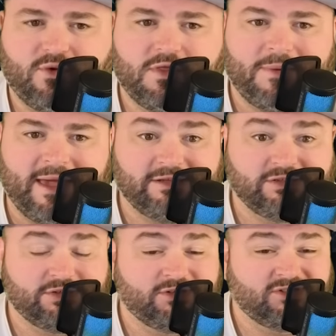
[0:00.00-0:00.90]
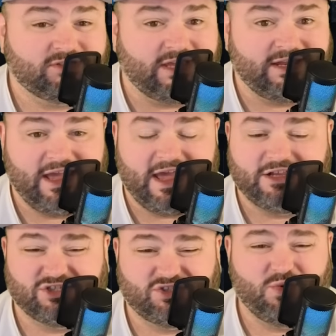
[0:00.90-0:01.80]
the Pacers. Indiana
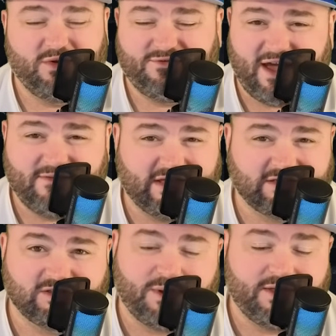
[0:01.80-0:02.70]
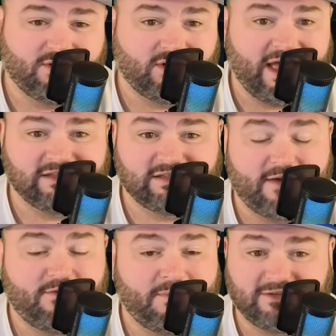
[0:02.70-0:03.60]
just 2-5 against the spread in their last
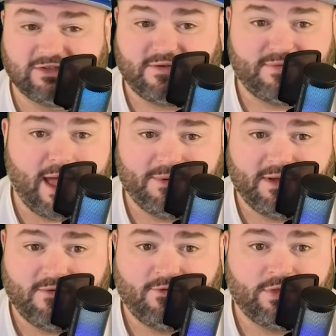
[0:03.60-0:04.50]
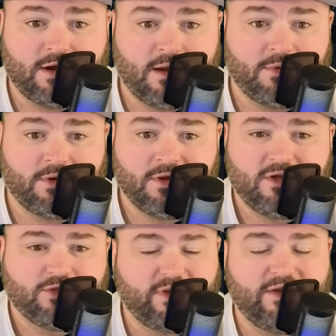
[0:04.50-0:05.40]
seven. Pacers have not been covering the number.
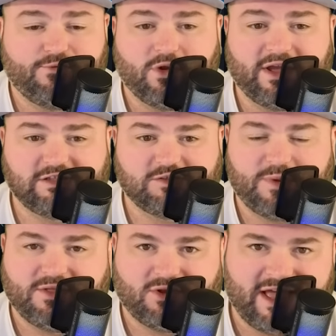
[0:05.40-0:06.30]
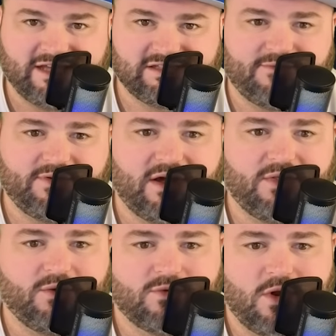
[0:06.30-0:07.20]
3-4 against the spread in their last seven on
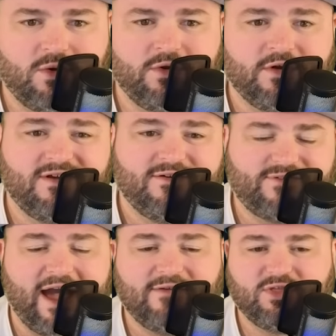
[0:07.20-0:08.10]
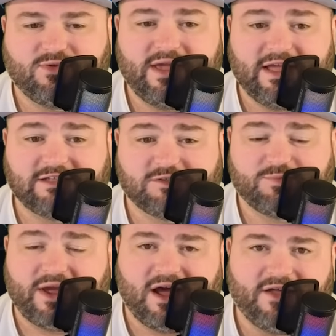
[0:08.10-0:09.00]
the road. 5-3 against the
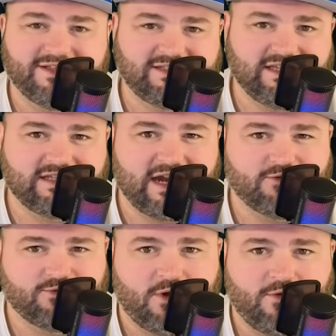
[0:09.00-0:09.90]
spread on the season as road